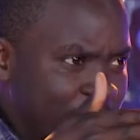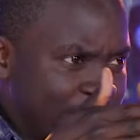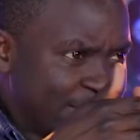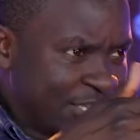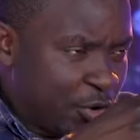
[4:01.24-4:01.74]

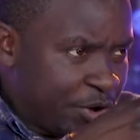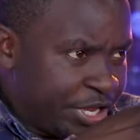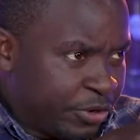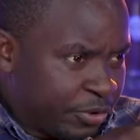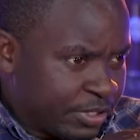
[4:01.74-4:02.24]
and zero
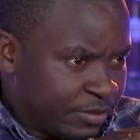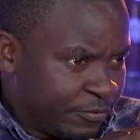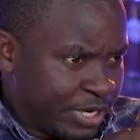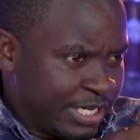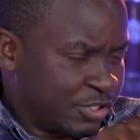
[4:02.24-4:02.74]
in on,
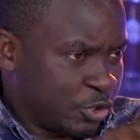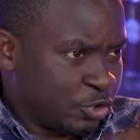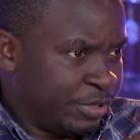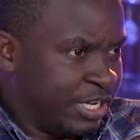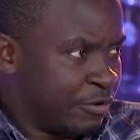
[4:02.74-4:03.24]
forget
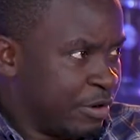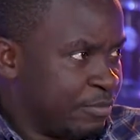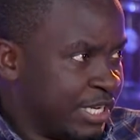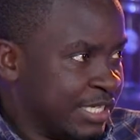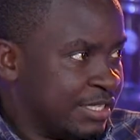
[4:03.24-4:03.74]
social media for a
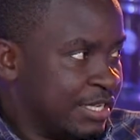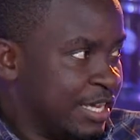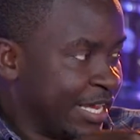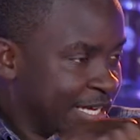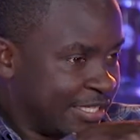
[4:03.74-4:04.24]
minute,
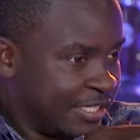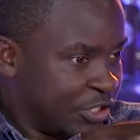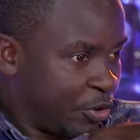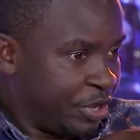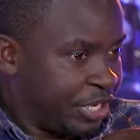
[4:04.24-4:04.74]
and let's
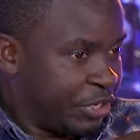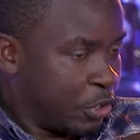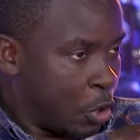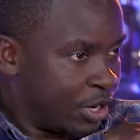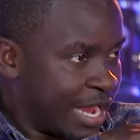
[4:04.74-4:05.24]
zero in
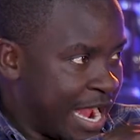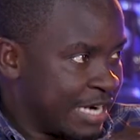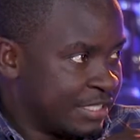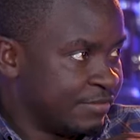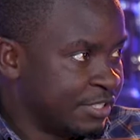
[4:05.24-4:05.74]
on
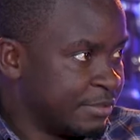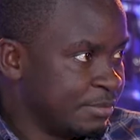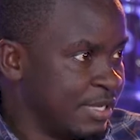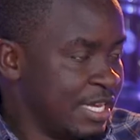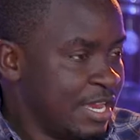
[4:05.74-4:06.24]
activism.
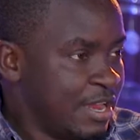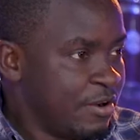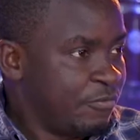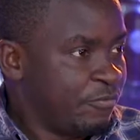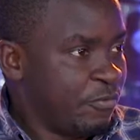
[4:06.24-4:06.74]

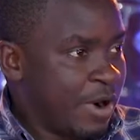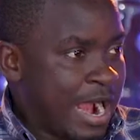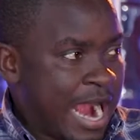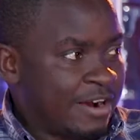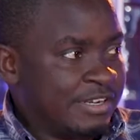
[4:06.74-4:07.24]
For
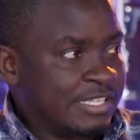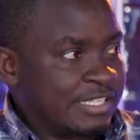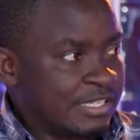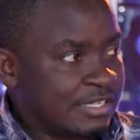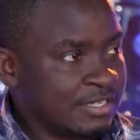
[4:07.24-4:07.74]
a
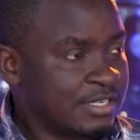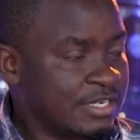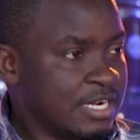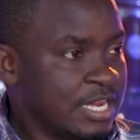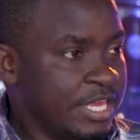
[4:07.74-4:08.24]
Christian,
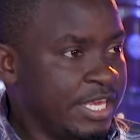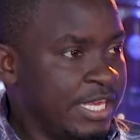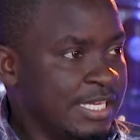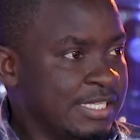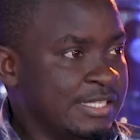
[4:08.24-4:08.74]

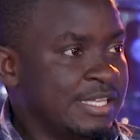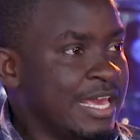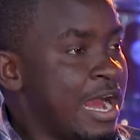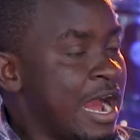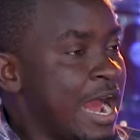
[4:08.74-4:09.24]
is
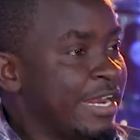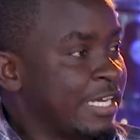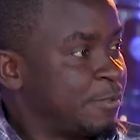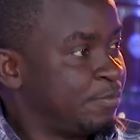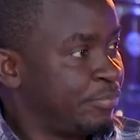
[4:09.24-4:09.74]
there an
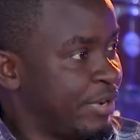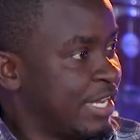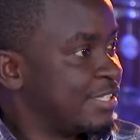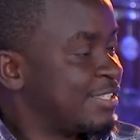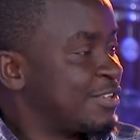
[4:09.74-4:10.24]

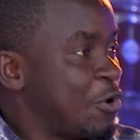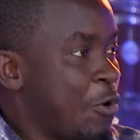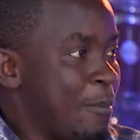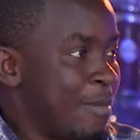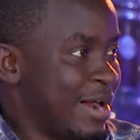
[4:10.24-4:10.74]
express
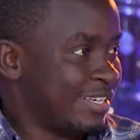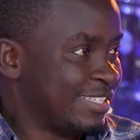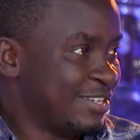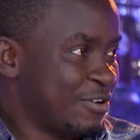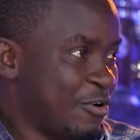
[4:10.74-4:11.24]

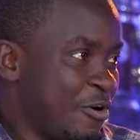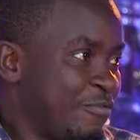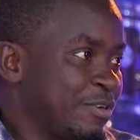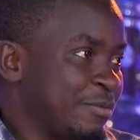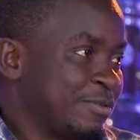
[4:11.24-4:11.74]
command
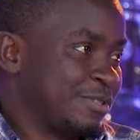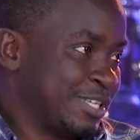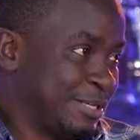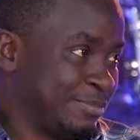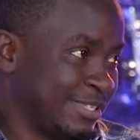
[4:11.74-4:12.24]
of the
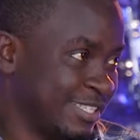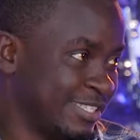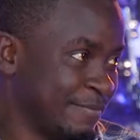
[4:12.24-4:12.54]
scriptures